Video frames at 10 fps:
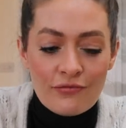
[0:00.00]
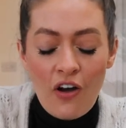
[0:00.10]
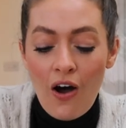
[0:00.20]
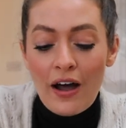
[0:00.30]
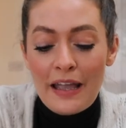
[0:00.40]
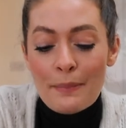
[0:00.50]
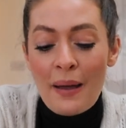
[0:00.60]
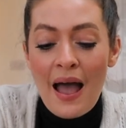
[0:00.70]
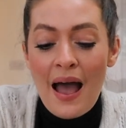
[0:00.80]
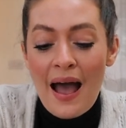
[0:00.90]

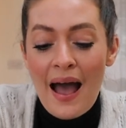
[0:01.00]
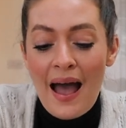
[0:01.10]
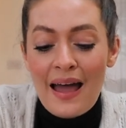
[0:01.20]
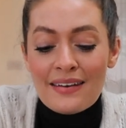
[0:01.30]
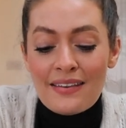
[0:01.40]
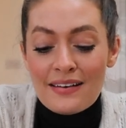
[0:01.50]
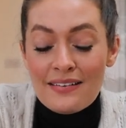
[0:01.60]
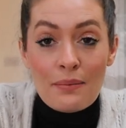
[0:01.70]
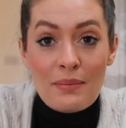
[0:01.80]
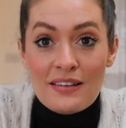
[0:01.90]
vibe and they'd
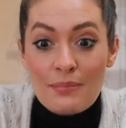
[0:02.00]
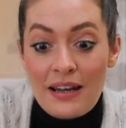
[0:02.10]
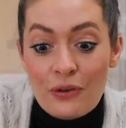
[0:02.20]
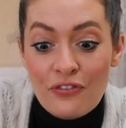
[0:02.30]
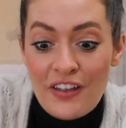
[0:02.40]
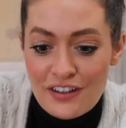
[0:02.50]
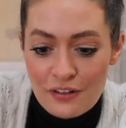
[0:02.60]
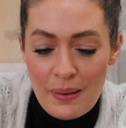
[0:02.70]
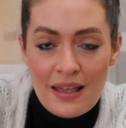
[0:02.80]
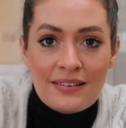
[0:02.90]
sent me some like little
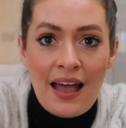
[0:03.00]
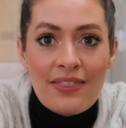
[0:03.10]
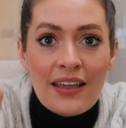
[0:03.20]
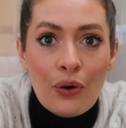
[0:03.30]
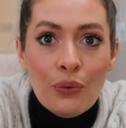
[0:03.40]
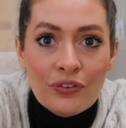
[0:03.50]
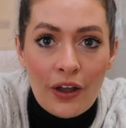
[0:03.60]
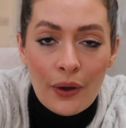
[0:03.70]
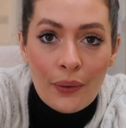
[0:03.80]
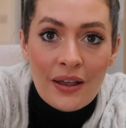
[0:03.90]
fitness bits and they
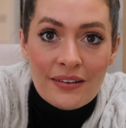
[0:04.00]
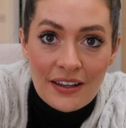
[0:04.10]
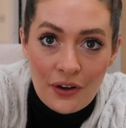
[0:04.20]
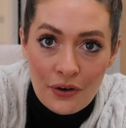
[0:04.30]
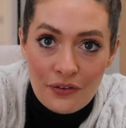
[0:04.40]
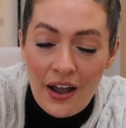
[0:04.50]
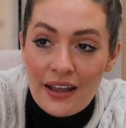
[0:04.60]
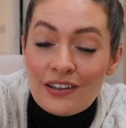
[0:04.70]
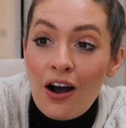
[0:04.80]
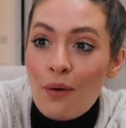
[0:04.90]
also sent over
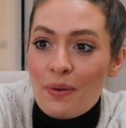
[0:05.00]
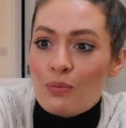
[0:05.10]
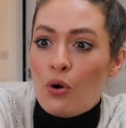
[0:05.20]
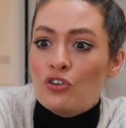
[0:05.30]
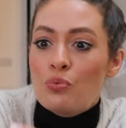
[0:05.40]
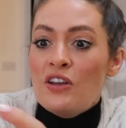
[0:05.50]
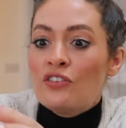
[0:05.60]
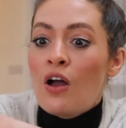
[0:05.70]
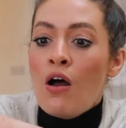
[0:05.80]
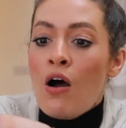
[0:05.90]
a Garmin watch
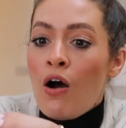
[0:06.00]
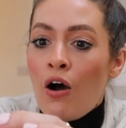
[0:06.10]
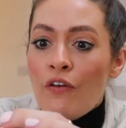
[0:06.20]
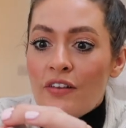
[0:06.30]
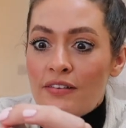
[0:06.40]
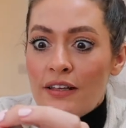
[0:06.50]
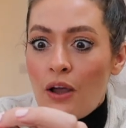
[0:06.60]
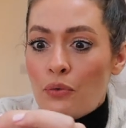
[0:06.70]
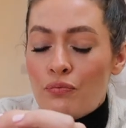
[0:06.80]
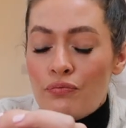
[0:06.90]
which
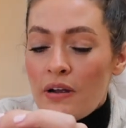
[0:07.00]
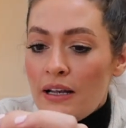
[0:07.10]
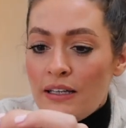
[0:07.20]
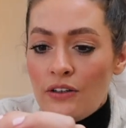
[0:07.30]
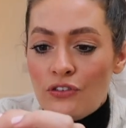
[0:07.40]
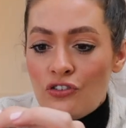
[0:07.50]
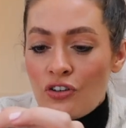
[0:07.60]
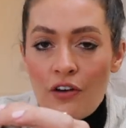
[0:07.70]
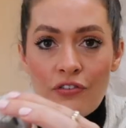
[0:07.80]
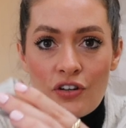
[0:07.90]
obviously I was really
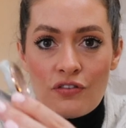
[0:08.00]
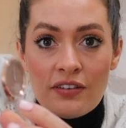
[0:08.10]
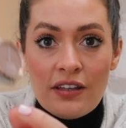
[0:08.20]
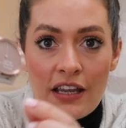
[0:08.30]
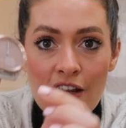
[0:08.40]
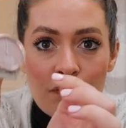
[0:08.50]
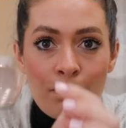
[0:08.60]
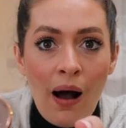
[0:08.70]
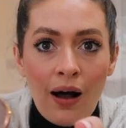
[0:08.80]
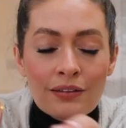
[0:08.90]
chuffed to
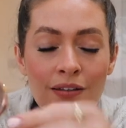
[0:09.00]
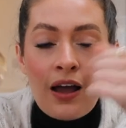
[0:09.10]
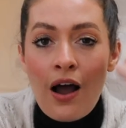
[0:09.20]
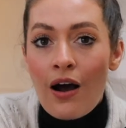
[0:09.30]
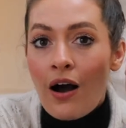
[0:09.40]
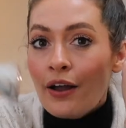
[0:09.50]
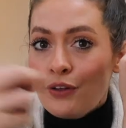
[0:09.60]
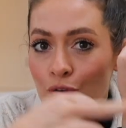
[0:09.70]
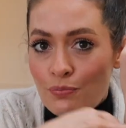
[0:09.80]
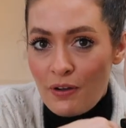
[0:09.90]
receive but I
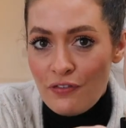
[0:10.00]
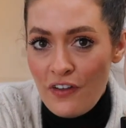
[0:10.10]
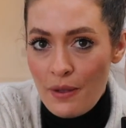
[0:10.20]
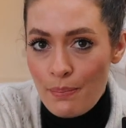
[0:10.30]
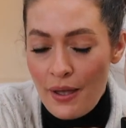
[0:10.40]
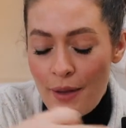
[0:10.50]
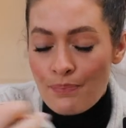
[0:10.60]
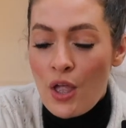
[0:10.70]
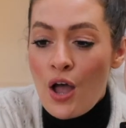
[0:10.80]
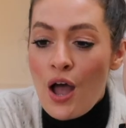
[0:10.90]
use my
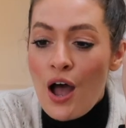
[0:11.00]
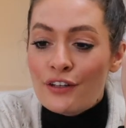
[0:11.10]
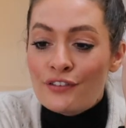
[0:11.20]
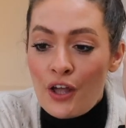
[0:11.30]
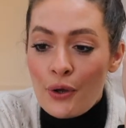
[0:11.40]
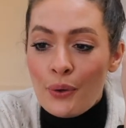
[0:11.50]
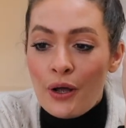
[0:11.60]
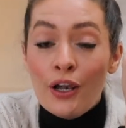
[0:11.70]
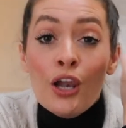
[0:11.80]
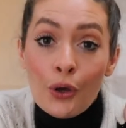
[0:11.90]
Fitbit
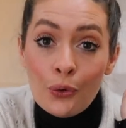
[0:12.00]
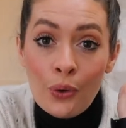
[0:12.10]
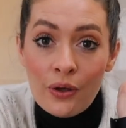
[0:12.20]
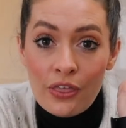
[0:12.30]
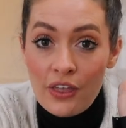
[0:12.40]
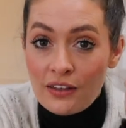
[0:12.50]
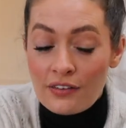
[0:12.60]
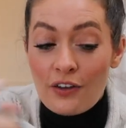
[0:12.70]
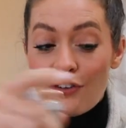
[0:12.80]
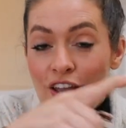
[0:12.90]
so Lou
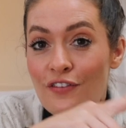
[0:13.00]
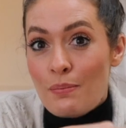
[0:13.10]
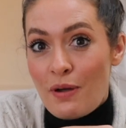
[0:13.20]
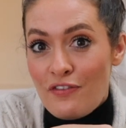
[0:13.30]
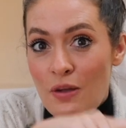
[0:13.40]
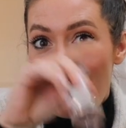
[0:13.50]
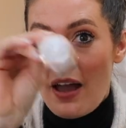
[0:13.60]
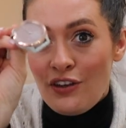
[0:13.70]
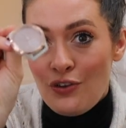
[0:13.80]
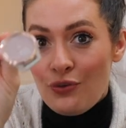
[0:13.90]
thinks that I should give him my
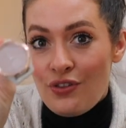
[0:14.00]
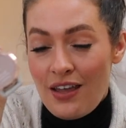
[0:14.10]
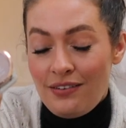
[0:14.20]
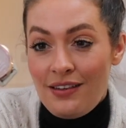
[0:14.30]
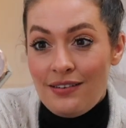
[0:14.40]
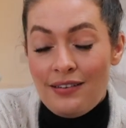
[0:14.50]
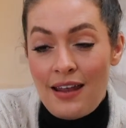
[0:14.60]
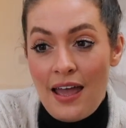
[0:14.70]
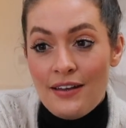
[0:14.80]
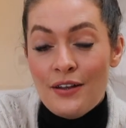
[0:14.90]
Fitbit and use this
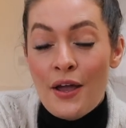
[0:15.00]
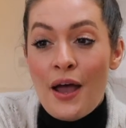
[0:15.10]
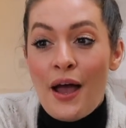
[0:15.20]
instead,